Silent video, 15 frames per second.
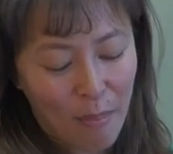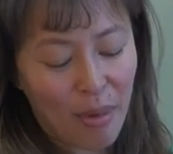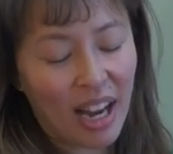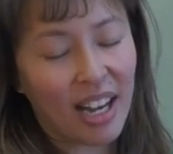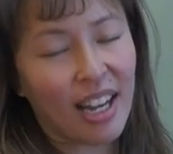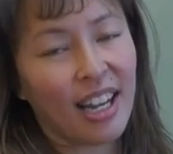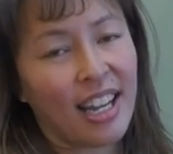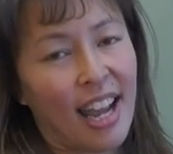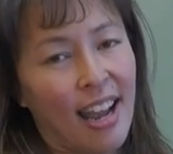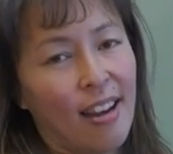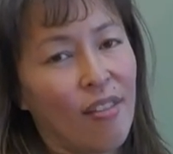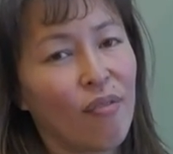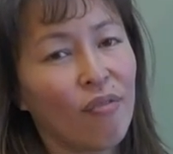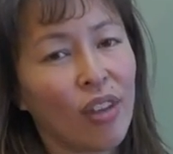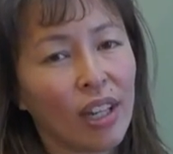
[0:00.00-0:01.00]
but
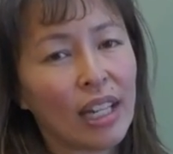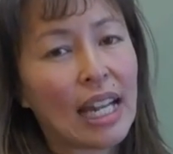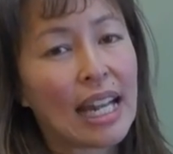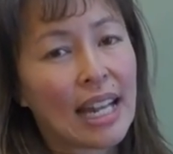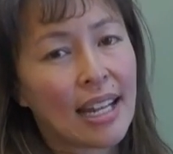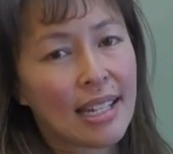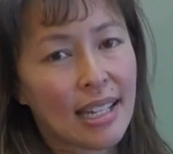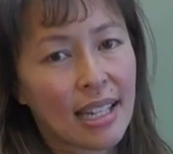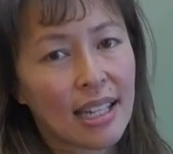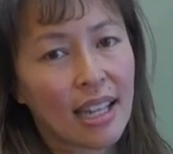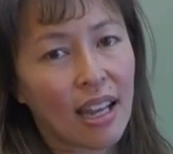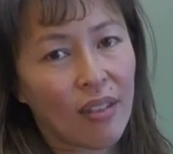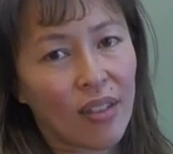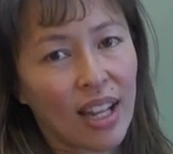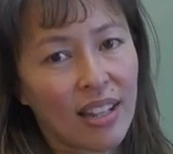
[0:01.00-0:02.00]
again, very easy to
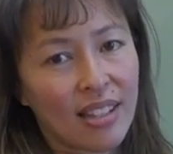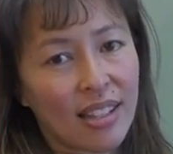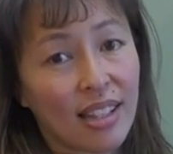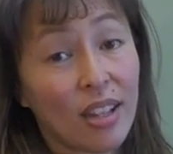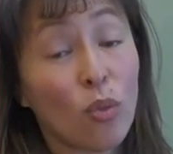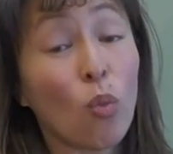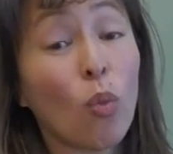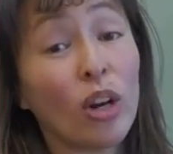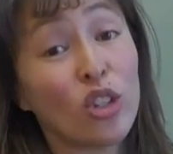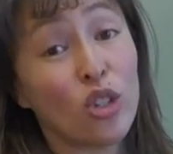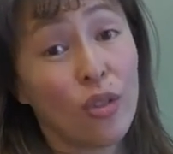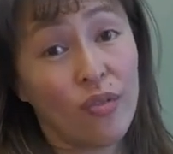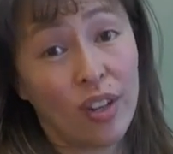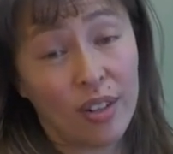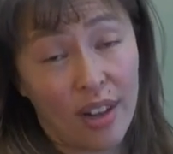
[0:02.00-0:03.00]
give insulin
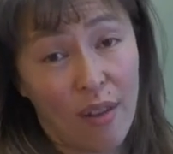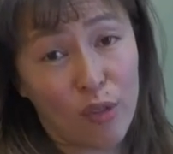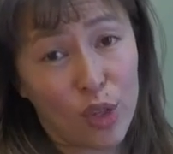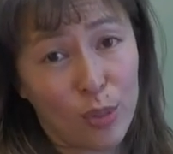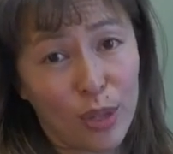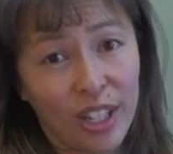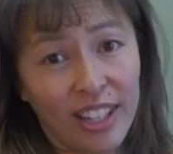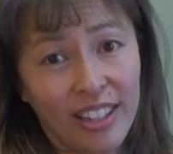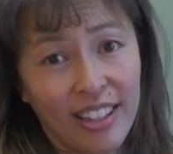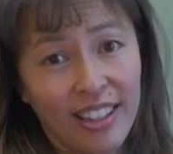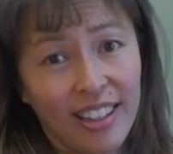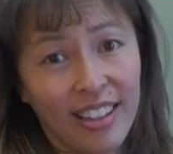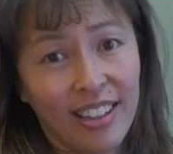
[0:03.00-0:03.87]
once you feel comfortable.